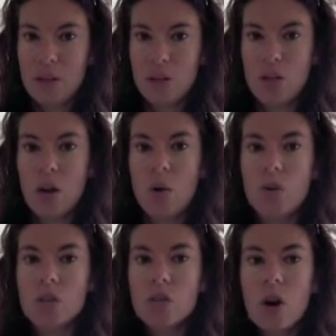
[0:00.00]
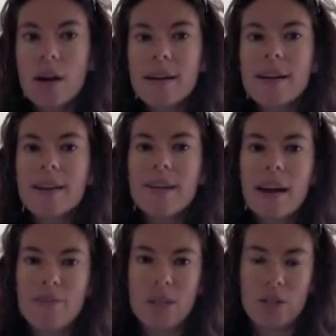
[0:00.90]
So start
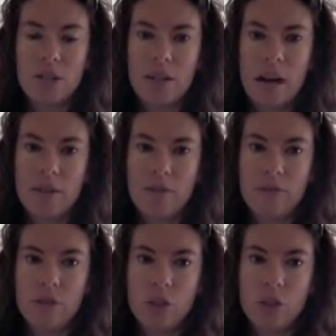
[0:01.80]
loving yourself.